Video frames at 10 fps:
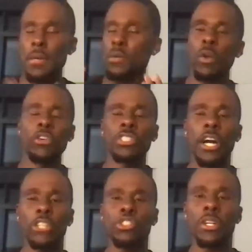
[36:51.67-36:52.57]
Whether it's
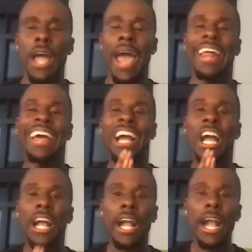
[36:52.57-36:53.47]
100 or not,
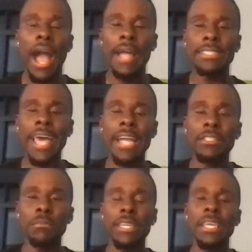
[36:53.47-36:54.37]
contact
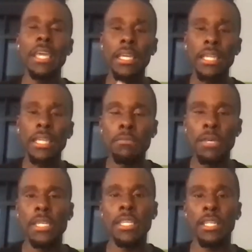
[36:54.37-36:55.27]
me
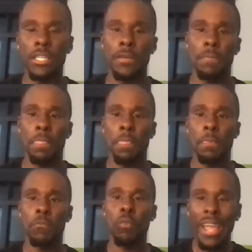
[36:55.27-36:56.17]
immediately,
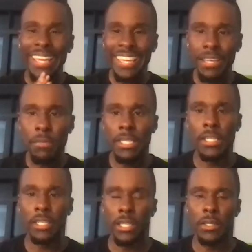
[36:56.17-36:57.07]
right?
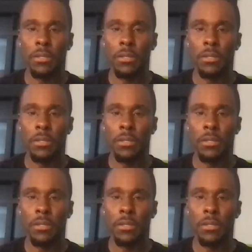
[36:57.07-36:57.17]
Immediately,